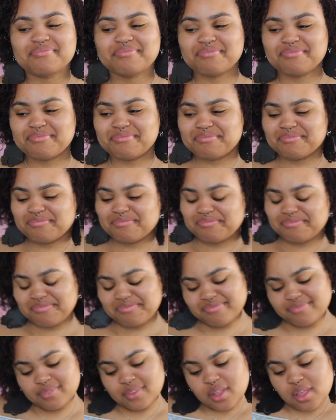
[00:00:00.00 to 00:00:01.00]
Hey,
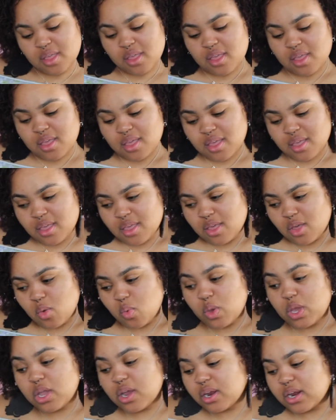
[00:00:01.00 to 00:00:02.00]

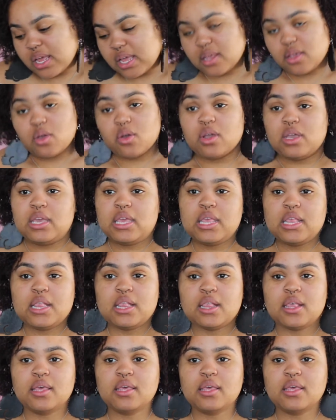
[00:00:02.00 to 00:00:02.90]
when you're done, Yorkies,